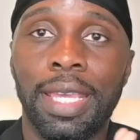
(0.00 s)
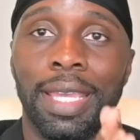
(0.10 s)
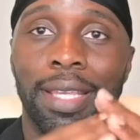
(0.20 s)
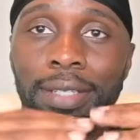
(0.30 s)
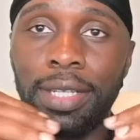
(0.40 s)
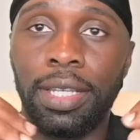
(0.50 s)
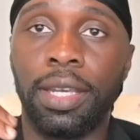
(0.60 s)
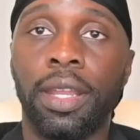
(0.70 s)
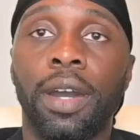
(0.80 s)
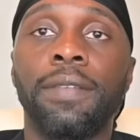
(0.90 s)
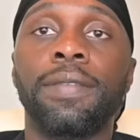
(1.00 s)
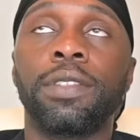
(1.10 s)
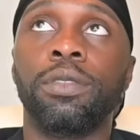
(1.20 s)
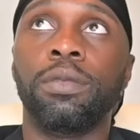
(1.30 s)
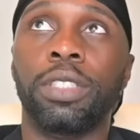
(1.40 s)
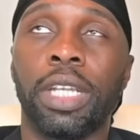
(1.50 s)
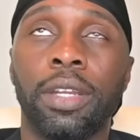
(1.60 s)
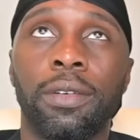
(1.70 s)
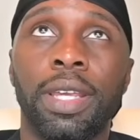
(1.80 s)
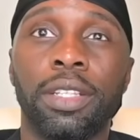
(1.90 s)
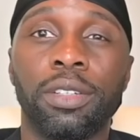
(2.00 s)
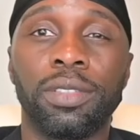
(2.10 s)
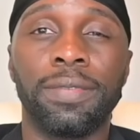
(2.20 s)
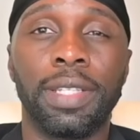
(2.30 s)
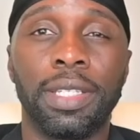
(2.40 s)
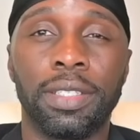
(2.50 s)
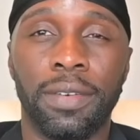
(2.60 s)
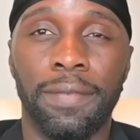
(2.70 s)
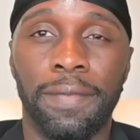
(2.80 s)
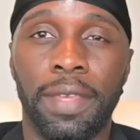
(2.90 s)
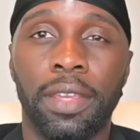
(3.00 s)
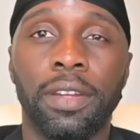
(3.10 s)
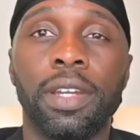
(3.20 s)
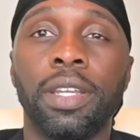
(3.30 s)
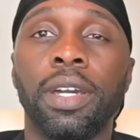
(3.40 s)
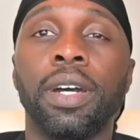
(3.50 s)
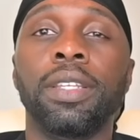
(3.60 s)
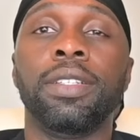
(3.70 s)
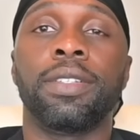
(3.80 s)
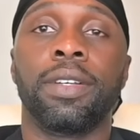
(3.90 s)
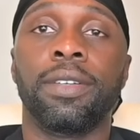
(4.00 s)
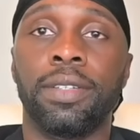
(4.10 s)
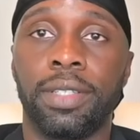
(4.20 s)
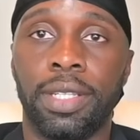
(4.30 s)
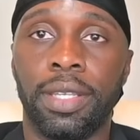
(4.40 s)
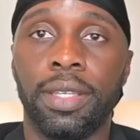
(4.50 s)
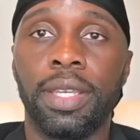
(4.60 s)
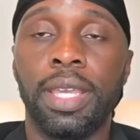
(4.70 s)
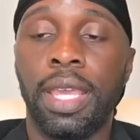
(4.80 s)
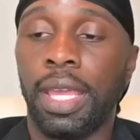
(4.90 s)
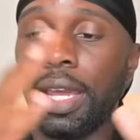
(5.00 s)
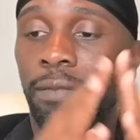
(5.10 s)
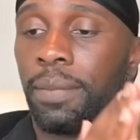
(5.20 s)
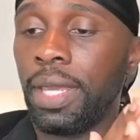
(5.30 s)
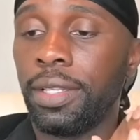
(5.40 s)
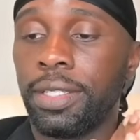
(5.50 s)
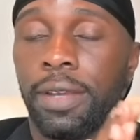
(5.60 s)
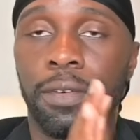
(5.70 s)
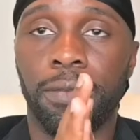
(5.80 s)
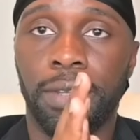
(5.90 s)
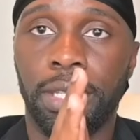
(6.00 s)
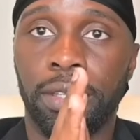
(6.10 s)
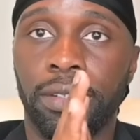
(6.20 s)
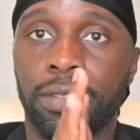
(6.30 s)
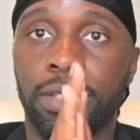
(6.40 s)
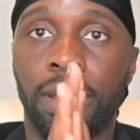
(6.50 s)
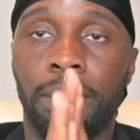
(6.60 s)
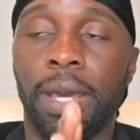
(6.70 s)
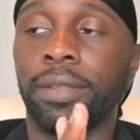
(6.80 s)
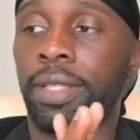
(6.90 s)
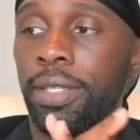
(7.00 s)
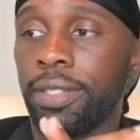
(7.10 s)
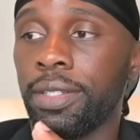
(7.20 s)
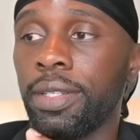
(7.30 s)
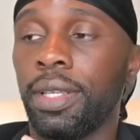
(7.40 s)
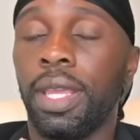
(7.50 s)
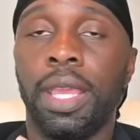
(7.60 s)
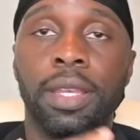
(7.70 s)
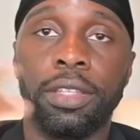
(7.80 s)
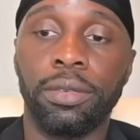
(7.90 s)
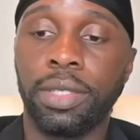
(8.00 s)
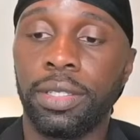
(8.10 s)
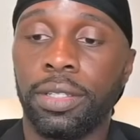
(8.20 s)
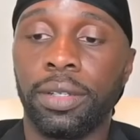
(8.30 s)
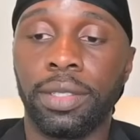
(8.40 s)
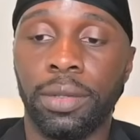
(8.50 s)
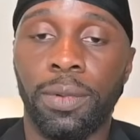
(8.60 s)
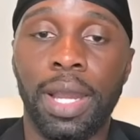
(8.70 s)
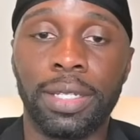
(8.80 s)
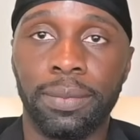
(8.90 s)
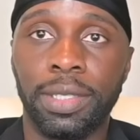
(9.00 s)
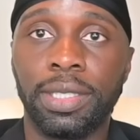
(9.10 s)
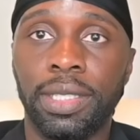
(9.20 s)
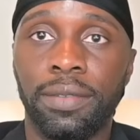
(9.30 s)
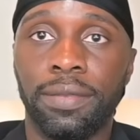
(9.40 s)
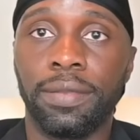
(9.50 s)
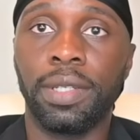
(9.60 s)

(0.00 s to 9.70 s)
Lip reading: is enough to generate those feelings of fear and uncertainty. And I've made several videos about this, and you can certainly watch. I'm going to leave